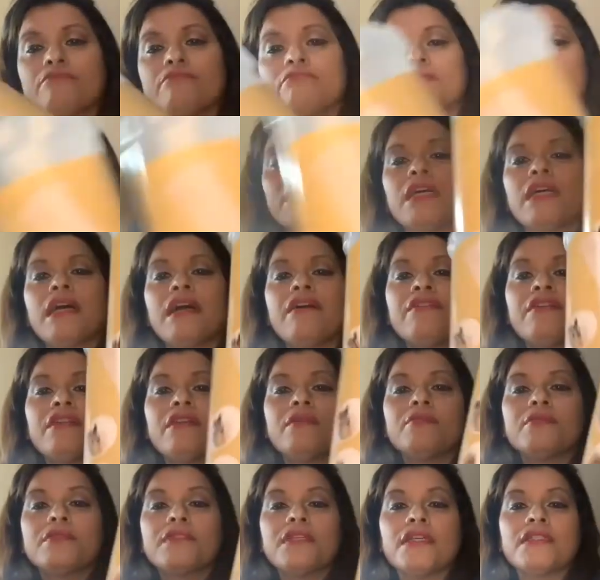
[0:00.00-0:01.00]
I'll have it
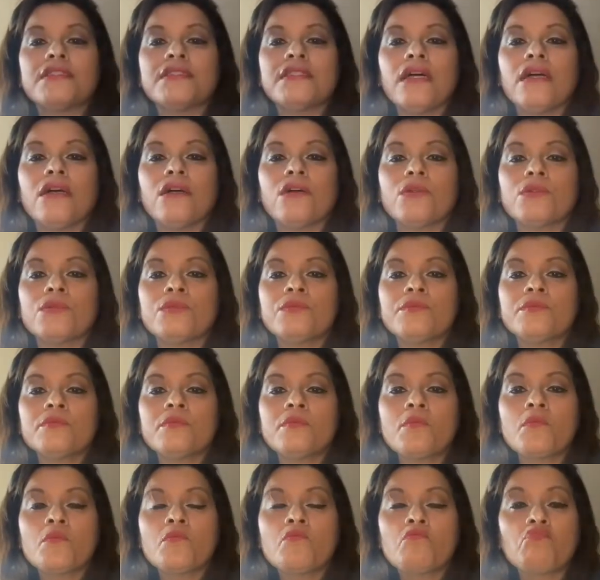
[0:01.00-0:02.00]
upside down.
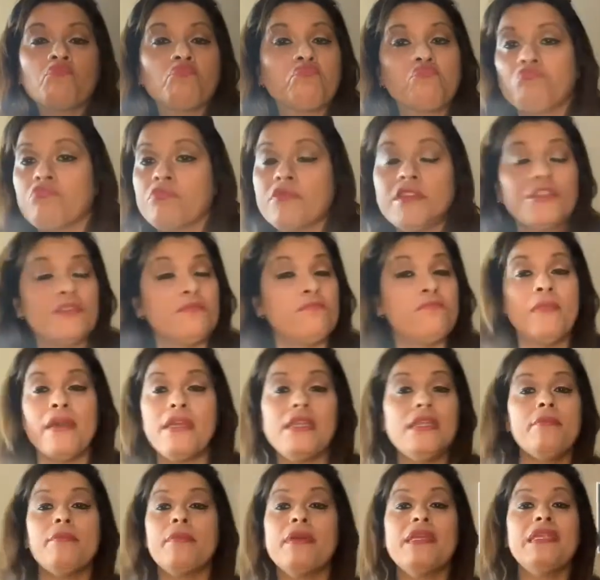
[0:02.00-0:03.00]
There's
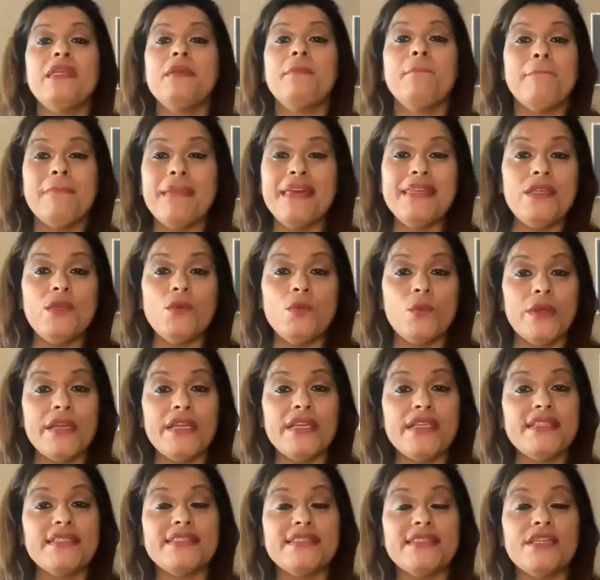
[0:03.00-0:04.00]
many
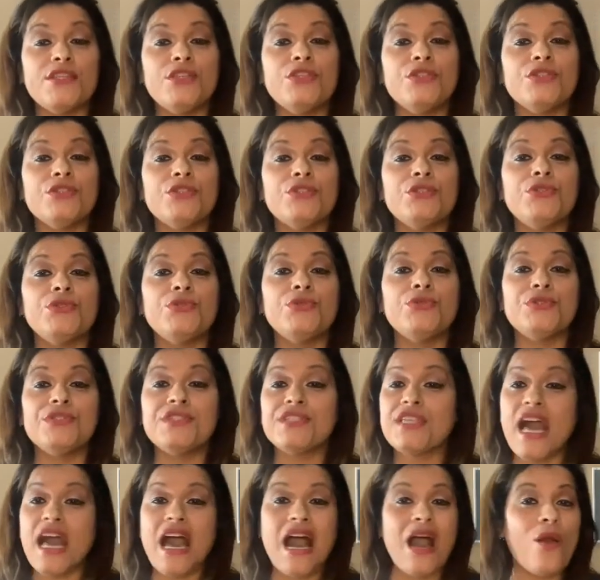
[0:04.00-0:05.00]
ways that you can use it.
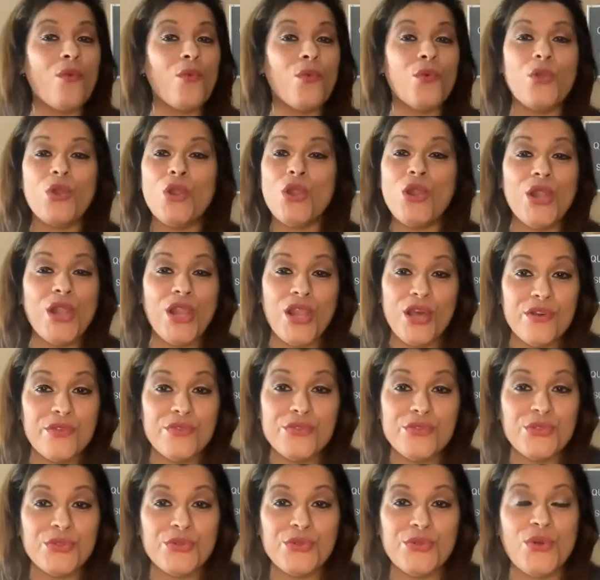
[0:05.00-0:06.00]
I would love
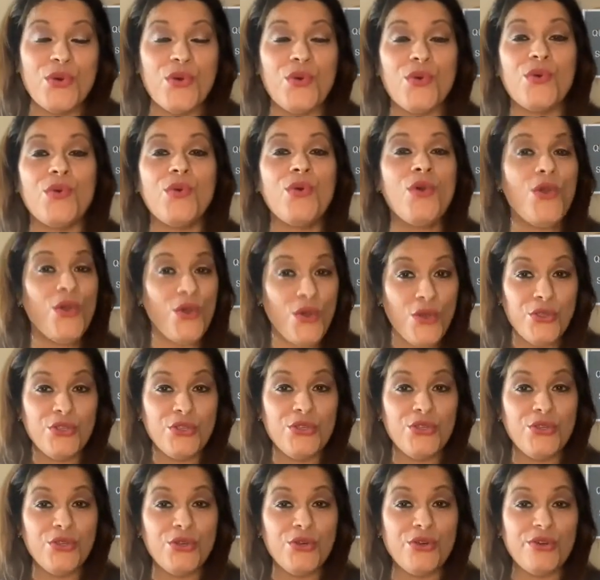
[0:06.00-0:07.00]
to know
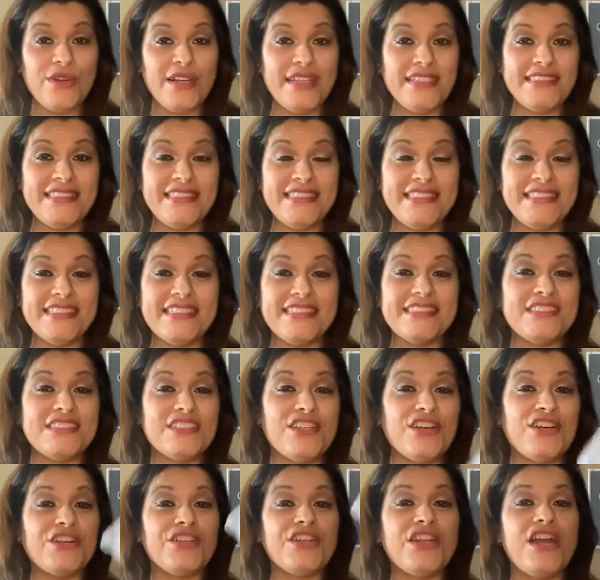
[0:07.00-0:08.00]
your ideas
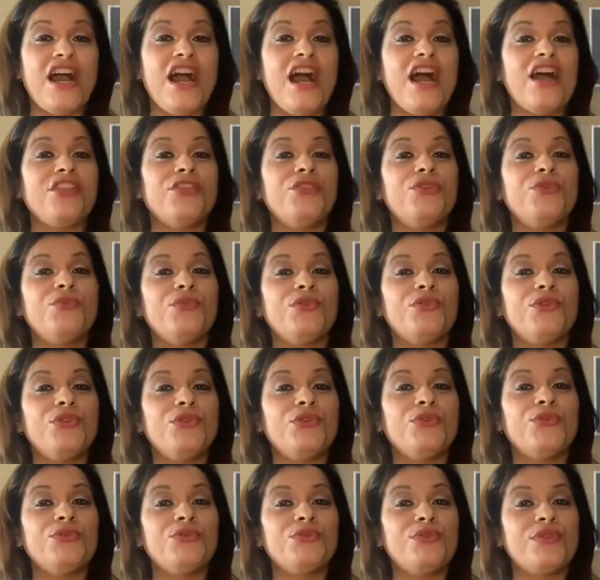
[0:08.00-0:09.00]
on how you would
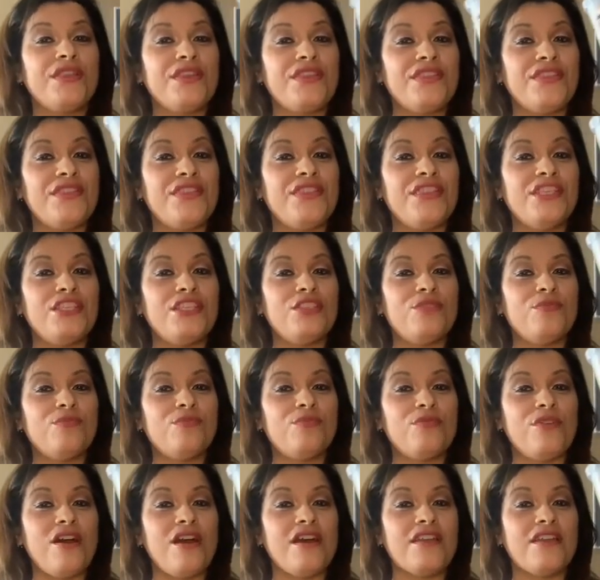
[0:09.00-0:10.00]
use this
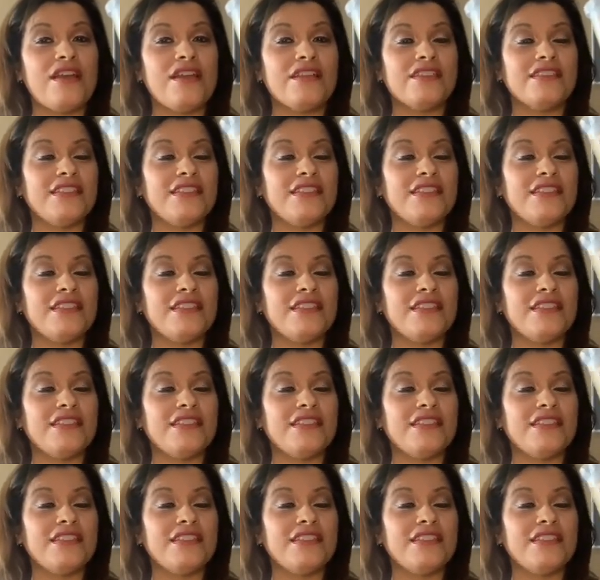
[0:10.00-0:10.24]
product.